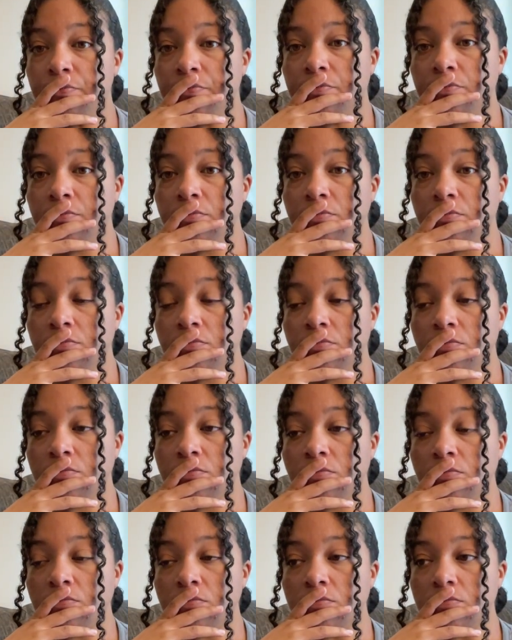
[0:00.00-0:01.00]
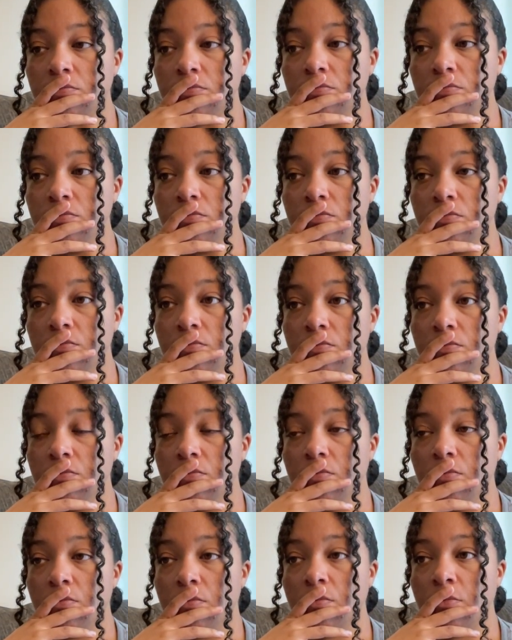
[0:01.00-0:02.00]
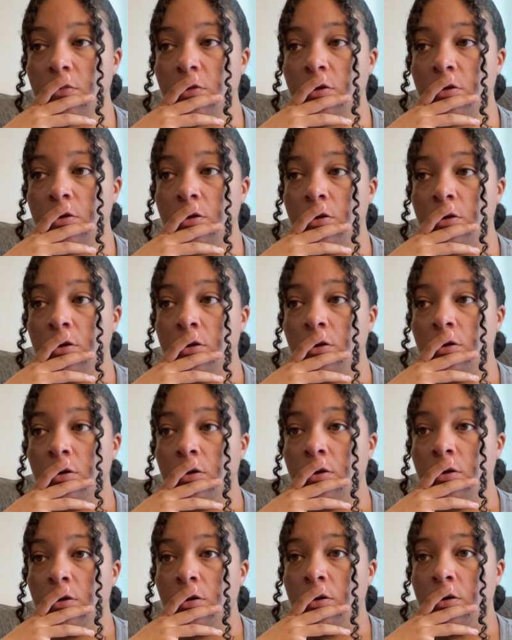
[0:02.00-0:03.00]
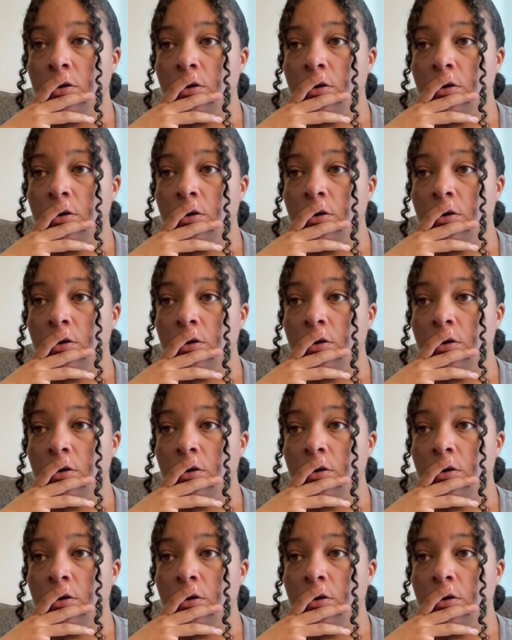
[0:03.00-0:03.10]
(no one is talking)